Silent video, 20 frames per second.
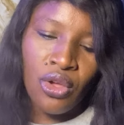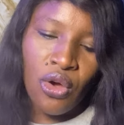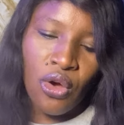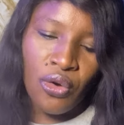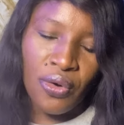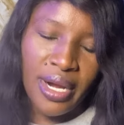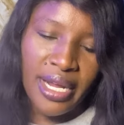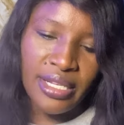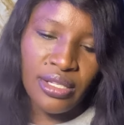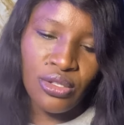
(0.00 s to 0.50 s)

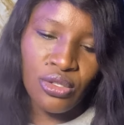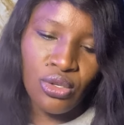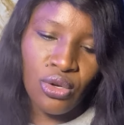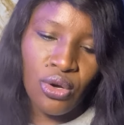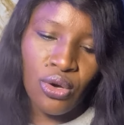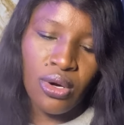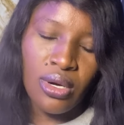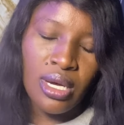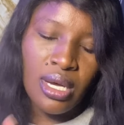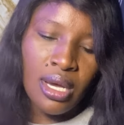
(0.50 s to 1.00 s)
All right,
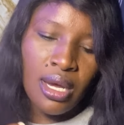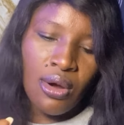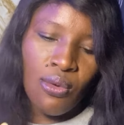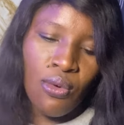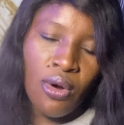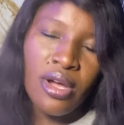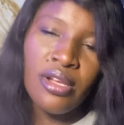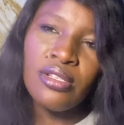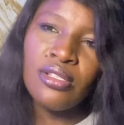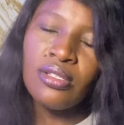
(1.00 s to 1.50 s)
so
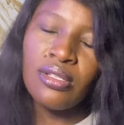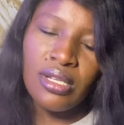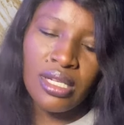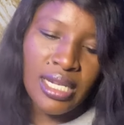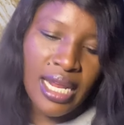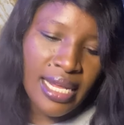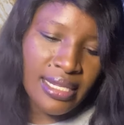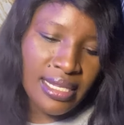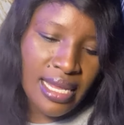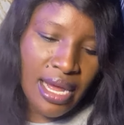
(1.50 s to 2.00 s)

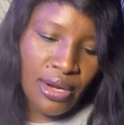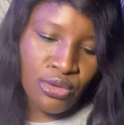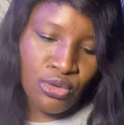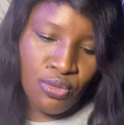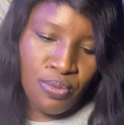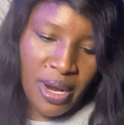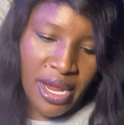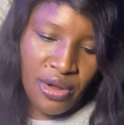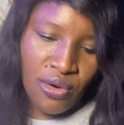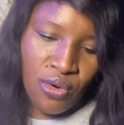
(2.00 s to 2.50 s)
that's how
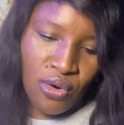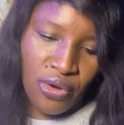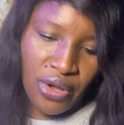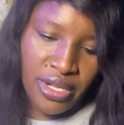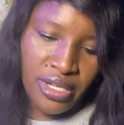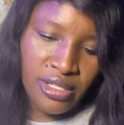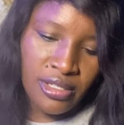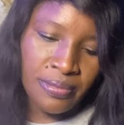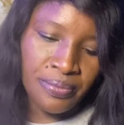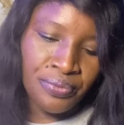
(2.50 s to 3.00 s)
to buy
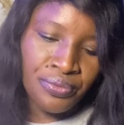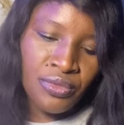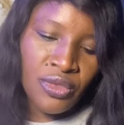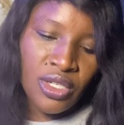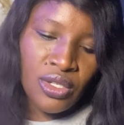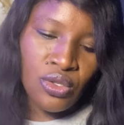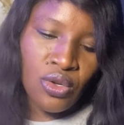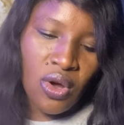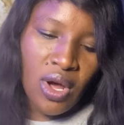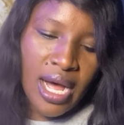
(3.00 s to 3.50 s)
coins.
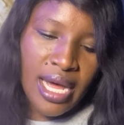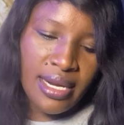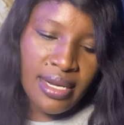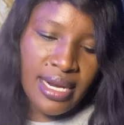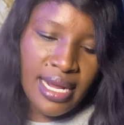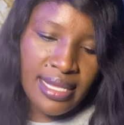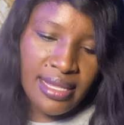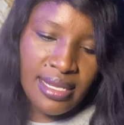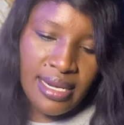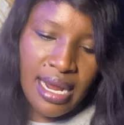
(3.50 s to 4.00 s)
So
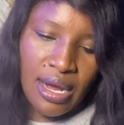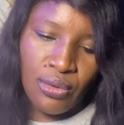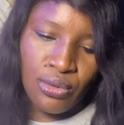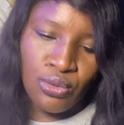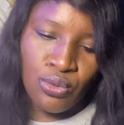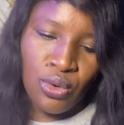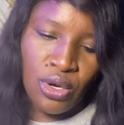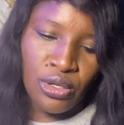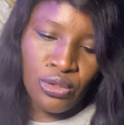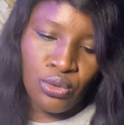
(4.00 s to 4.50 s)
another thing I
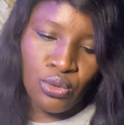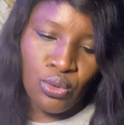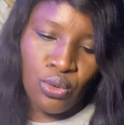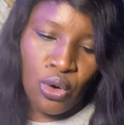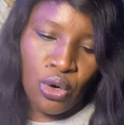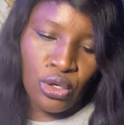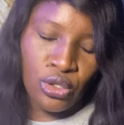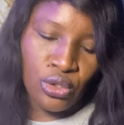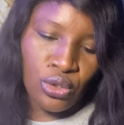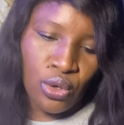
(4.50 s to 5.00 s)
would want to
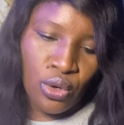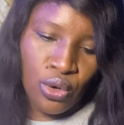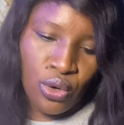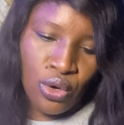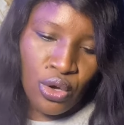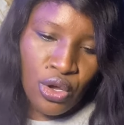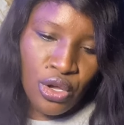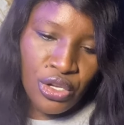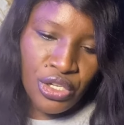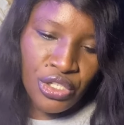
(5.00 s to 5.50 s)

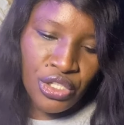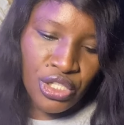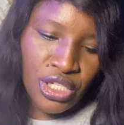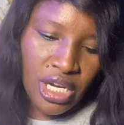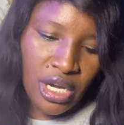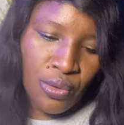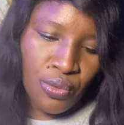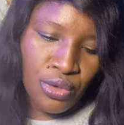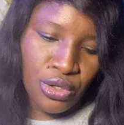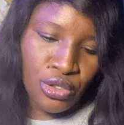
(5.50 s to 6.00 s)
also
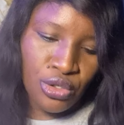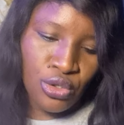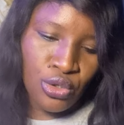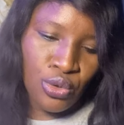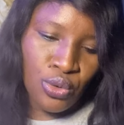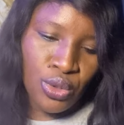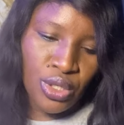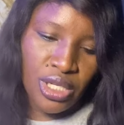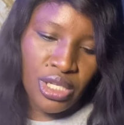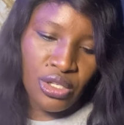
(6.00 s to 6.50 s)
share with
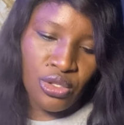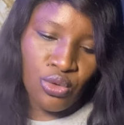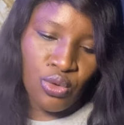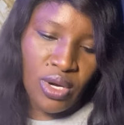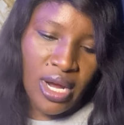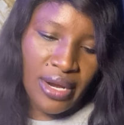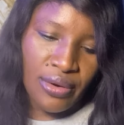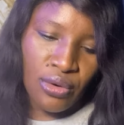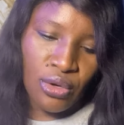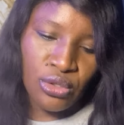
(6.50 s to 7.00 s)
you is you
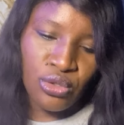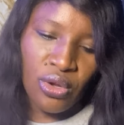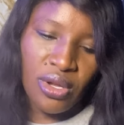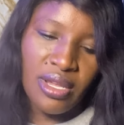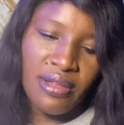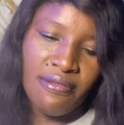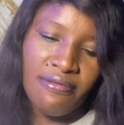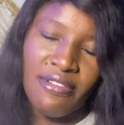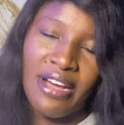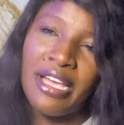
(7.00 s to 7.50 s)
can also
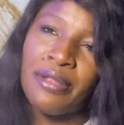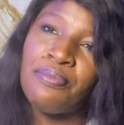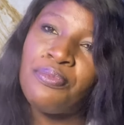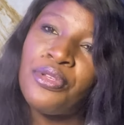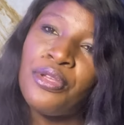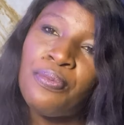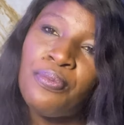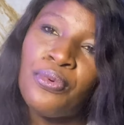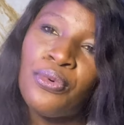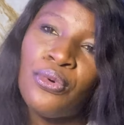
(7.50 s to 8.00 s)
invite
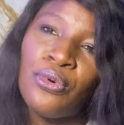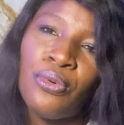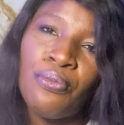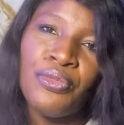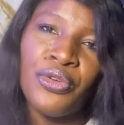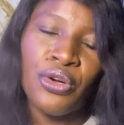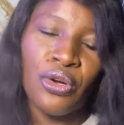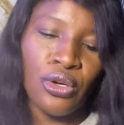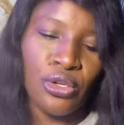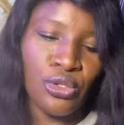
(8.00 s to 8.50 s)
people,
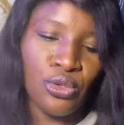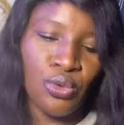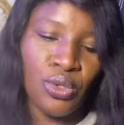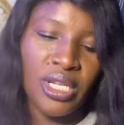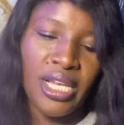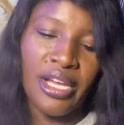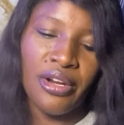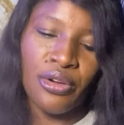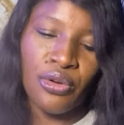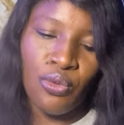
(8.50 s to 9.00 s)
because you
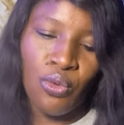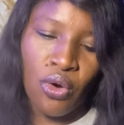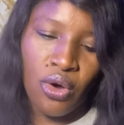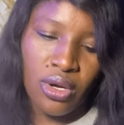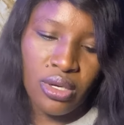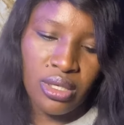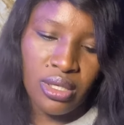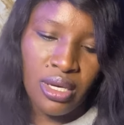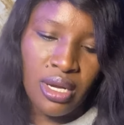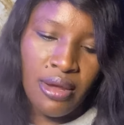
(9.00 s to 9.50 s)
get
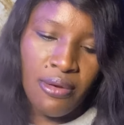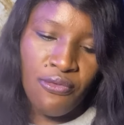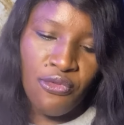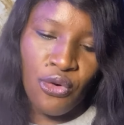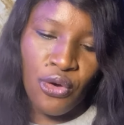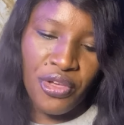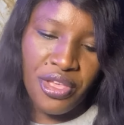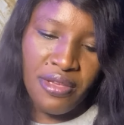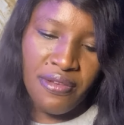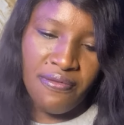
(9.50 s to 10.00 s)
reward
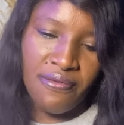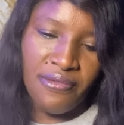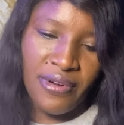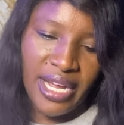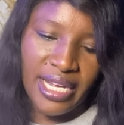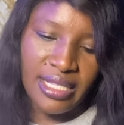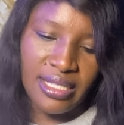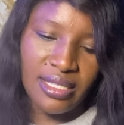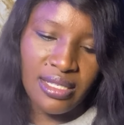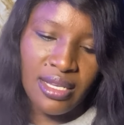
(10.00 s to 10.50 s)
for
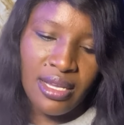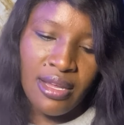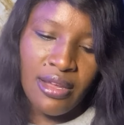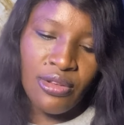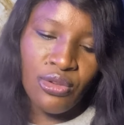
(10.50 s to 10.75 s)
invites.